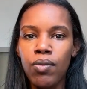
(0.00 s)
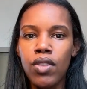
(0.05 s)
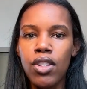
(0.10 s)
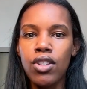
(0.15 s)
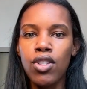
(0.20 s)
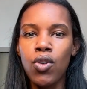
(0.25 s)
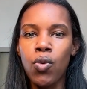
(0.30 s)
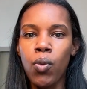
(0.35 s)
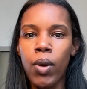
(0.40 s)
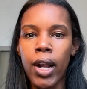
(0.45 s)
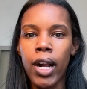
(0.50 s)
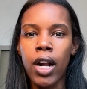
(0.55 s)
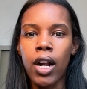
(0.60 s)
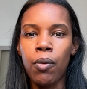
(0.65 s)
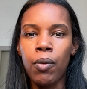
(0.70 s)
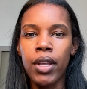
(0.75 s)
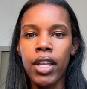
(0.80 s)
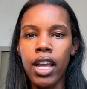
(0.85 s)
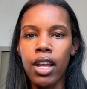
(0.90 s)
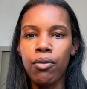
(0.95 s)
to where
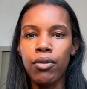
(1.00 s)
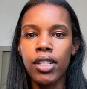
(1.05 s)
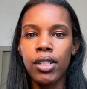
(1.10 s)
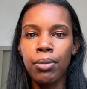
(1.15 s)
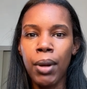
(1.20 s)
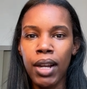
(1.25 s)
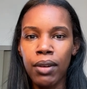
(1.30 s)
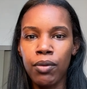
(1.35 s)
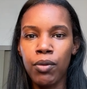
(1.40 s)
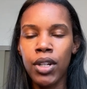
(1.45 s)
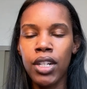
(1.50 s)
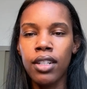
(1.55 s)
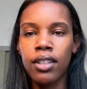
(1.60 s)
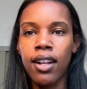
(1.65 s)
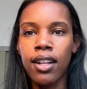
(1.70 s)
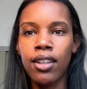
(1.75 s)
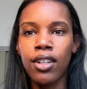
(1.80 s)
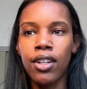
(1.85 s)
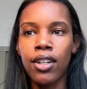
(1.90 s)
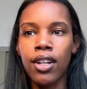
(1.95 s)
we can respect one
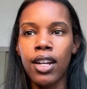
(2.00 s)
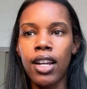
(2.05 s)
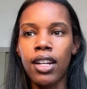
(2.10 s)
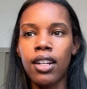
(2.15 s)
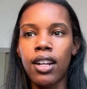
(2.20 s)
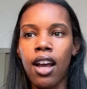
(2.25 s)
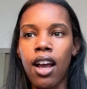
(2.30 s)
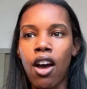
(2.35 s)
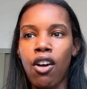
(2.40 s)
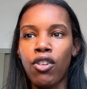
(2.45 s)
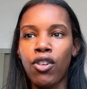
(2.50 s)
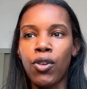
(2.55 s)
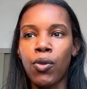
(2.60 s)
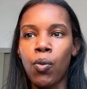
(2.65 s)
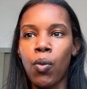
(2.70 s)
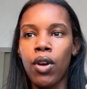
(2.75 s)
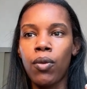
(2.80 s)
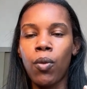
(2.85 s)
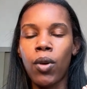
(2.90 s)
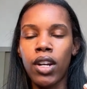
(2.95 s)
another and honor
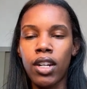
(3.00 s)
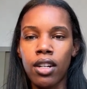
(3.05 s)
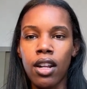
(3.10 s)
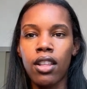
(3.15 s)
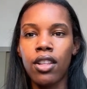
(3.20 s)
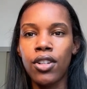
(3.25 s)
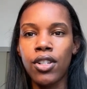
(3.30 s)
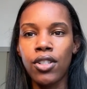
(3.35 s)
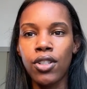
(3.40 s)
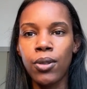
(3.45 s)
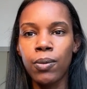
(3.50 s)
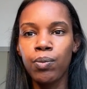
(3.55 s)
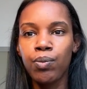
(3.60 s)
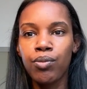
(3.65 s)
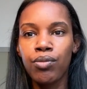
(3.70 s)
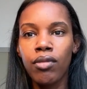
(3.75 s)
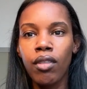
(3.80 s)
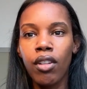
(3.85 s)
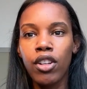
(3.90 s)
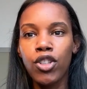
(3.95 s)
one another's
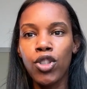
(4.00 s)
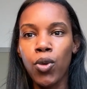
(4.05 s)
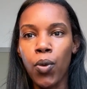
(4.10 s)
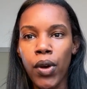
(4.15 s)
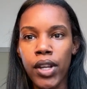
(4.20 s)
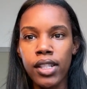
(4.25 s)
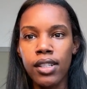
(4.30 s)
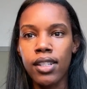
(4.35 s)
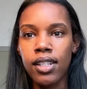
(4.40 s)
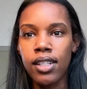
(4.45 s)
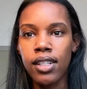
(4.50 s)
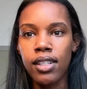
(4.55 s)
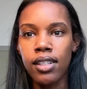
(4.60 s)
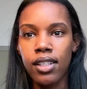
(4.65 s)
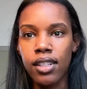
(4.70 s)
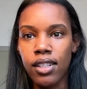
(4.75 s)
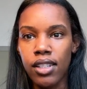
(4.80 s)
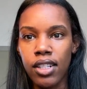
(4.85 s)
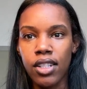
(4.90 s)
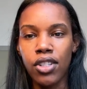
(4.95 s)
choices,
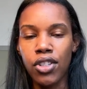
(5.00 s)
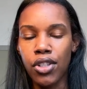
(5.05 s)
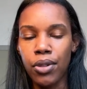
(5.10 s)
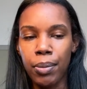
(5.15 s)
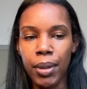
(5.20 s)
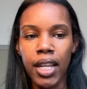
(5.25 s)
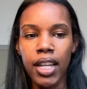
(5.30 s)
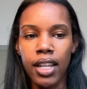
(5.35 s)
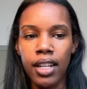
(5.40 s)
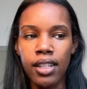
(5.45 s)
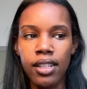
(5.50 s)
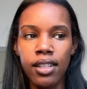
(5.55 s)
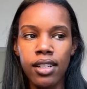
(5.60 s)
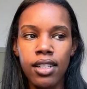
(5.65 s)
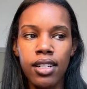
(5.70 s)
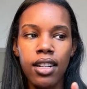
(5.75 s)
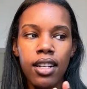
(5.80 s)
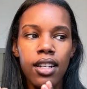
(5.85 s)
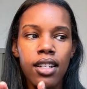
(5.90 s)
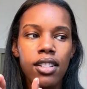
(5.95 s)
decisions, opinions.
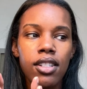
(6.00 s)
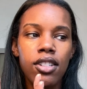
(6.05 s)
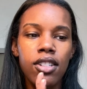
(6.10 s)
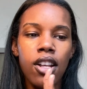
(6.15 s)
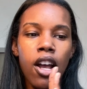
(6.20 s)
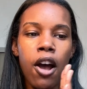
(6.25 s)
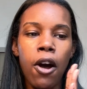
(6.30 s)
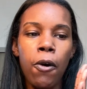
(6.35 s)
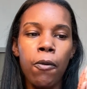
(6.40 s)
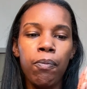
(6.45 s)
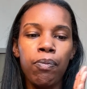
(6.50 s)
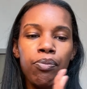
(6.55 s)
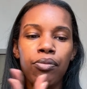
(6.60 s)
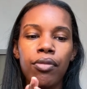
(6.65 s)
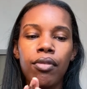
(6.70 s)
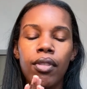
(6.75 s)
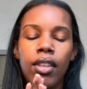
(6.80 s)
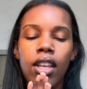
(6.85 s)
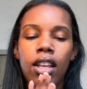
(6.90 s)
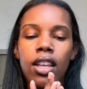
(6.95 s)
So
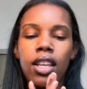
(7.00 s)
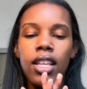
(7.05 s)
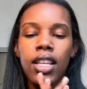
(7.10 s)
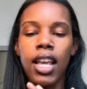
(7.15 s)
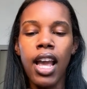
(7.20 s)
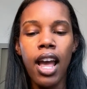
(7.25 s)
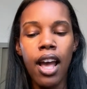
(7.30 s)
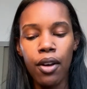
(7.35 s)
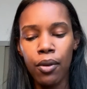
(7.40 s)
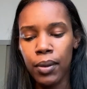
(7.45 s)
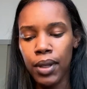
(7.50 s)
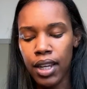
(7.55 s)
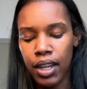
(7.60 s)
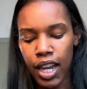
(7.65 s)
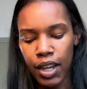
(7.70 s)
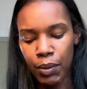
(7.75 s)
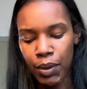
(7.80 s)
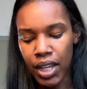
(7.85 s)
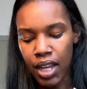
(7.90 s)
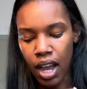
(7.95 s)
yeah, we
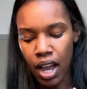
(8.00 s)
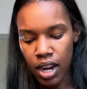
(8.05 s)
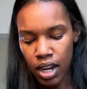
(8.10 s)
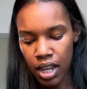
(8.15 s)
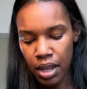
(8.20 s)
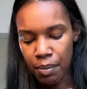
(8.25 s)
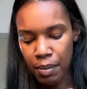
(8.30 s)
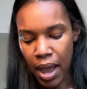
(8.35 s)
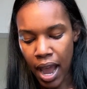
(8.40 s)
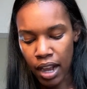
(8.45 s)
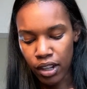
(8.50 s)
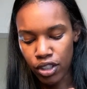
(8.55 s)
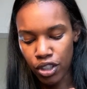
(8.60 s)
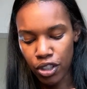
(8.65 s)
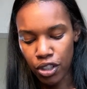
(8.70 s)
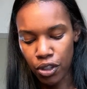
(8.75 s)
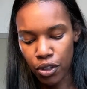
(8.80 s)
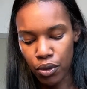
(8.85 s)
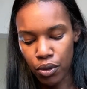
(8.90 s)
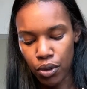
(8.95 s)
got to get back
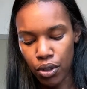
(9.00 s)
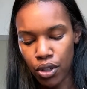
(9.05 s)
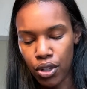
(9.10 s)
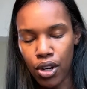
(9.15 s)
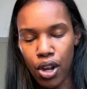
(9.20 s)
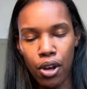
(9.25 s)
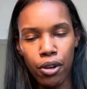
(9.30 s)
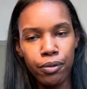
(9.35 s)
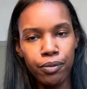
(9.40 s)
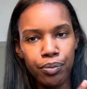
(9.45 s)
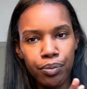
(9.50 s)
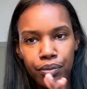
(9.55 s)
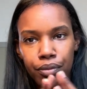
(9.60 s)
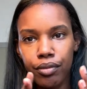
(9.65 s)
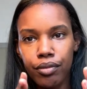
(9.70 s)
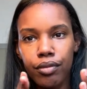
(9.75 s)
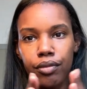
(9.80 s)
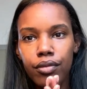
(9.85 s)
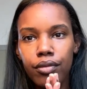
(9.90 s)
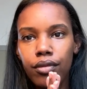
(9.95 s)
to,
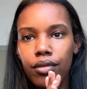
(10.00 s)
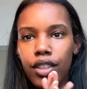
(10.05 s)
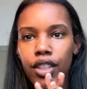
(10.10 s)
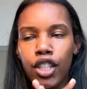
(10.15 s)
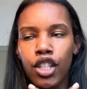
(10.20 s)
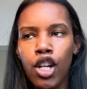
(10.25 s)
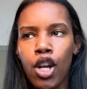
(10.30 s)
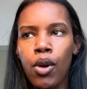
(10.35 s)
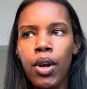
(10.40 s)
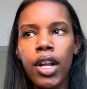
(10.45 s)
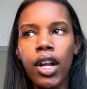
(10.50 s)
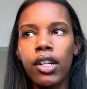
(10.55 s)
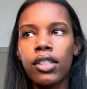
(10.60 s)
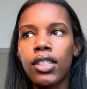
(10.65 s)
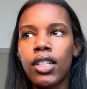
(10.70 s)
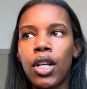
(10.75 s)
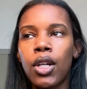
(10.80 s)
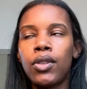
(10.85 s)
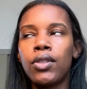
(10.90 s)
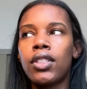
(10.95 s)
knowing
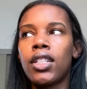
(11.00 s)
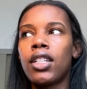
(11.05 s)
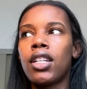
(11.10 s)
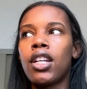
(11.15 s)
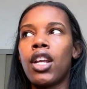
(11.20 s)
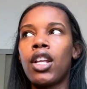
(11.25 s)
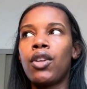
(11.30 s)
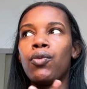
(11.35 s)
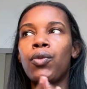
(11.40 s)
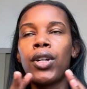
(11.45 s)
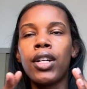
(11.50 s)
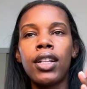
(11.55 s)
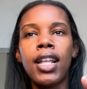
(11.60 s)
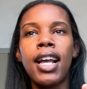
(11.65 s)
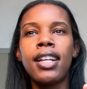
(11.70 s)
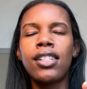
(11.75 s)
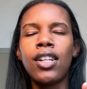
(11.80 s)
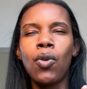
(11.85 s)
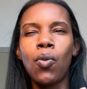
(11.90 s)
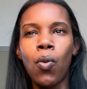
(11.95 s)
ourselves and
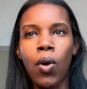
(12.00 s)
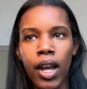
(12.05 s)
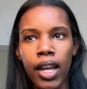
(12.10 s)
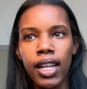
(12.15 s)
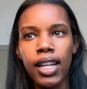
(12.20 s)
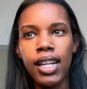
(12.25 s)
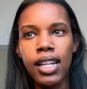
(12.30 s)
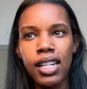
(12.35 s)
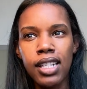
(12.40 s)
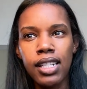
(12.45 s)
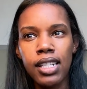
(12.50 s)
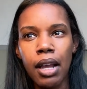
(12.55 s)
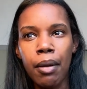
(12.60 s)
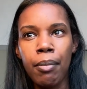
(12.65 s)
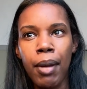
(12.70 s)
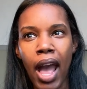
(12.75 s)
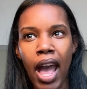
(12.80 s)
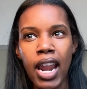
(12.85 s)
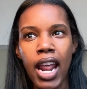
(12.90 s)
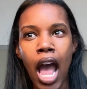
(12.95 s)
realizing what is a
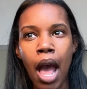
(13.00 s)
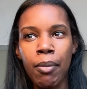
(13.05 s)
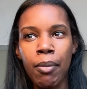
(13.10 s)
bad